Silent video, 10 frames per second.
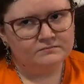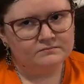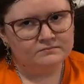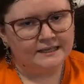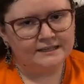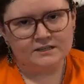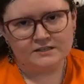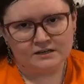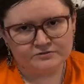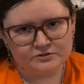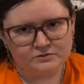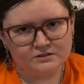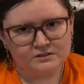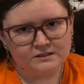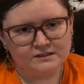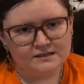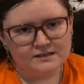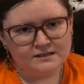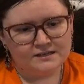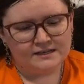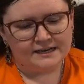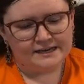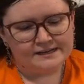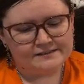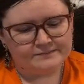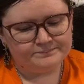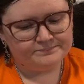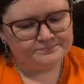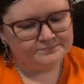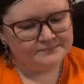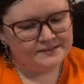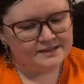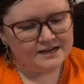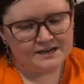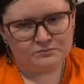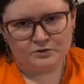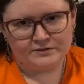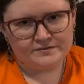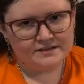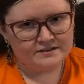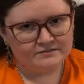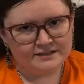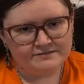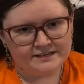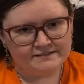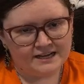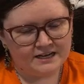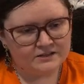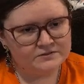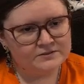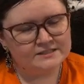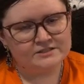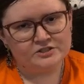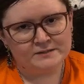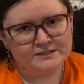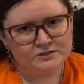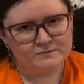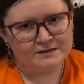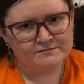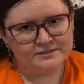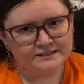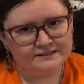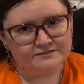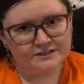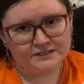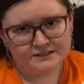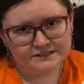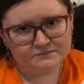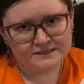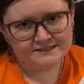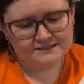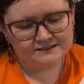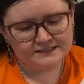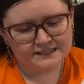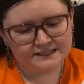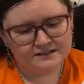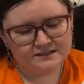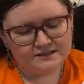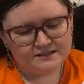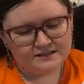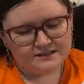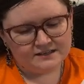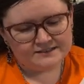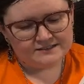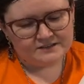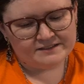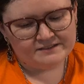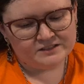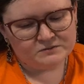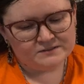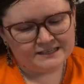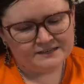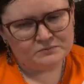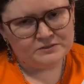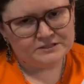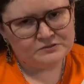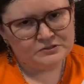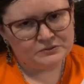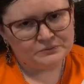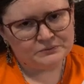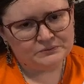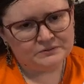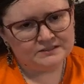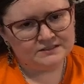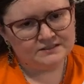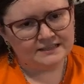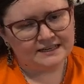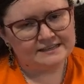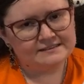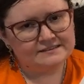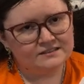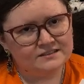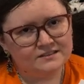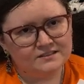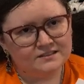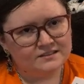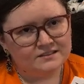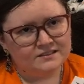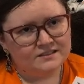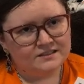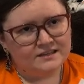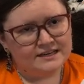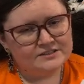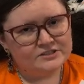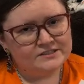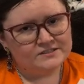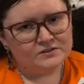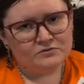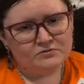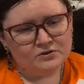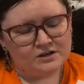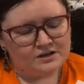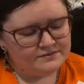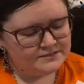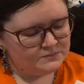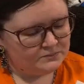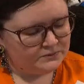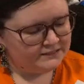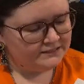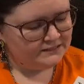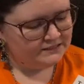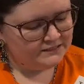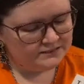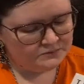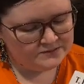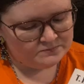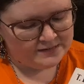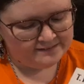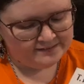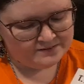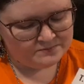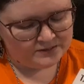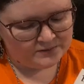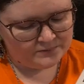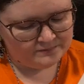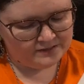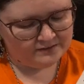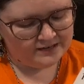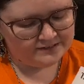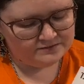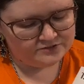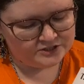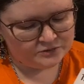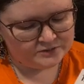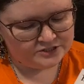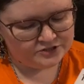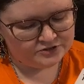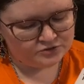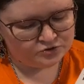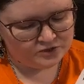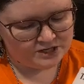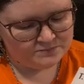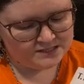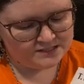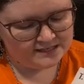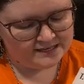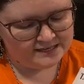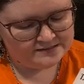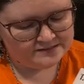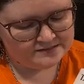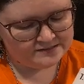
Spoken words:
like uncomfortable and not worthy of living in the house, and she makes her mom feel like a failure basically. So I that was kind of weird too. And it just, overall, this book was mainly about a lot of generational trauma and